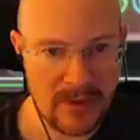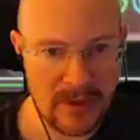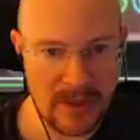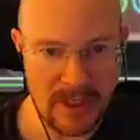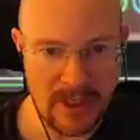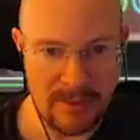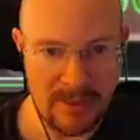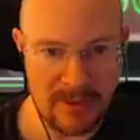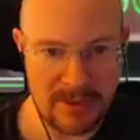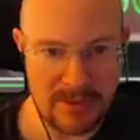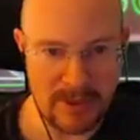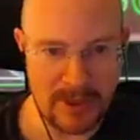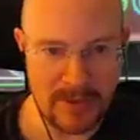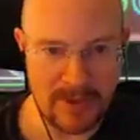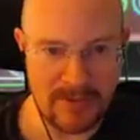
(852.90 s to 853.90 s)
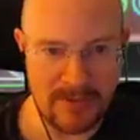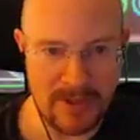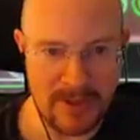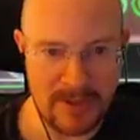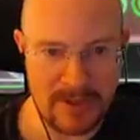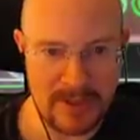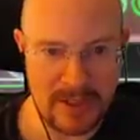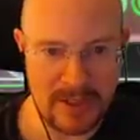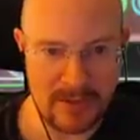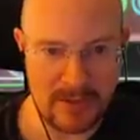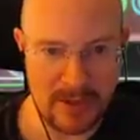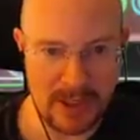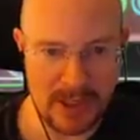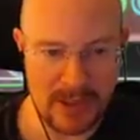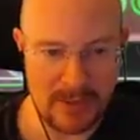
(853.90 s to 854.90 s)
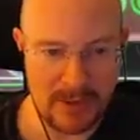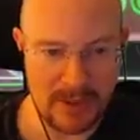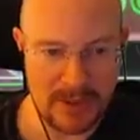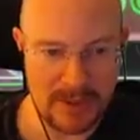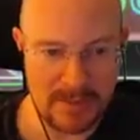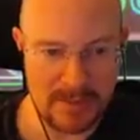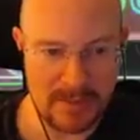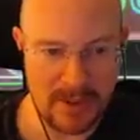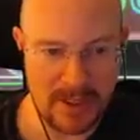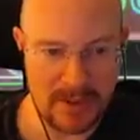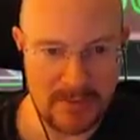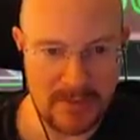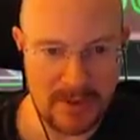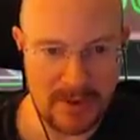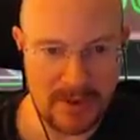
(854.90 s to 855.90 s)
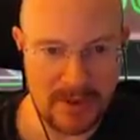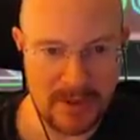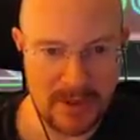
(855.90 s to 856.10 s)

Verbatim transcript: Yep, I was worried about fires, how quickly they were going to spread with...